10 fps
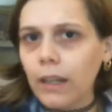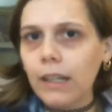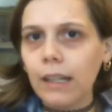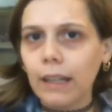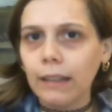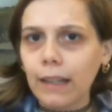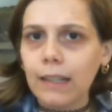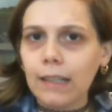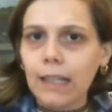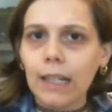and like
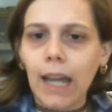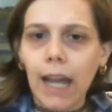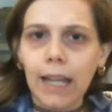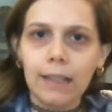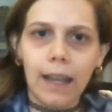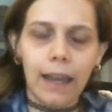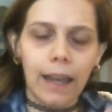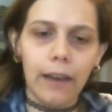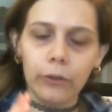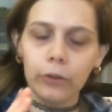I said, it hadn't
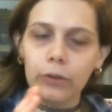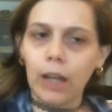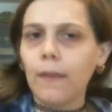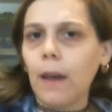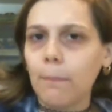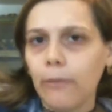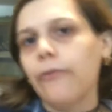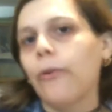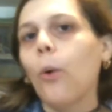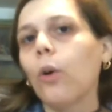ever done that
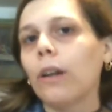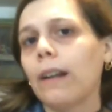before,